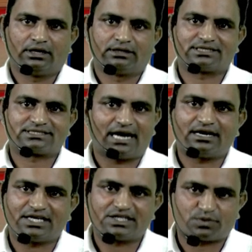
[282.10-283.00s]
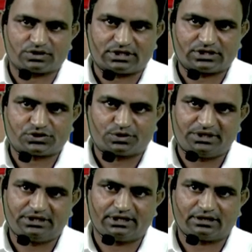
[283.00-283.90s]
The standardized process should be
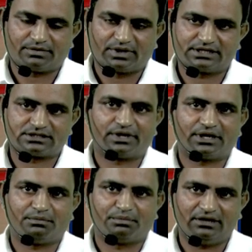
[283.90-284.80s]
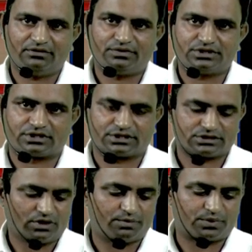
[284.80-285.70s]
there. It's a very main
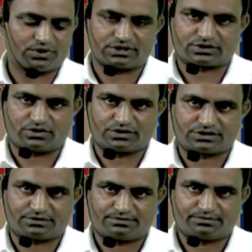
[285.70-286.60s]
features of process costing.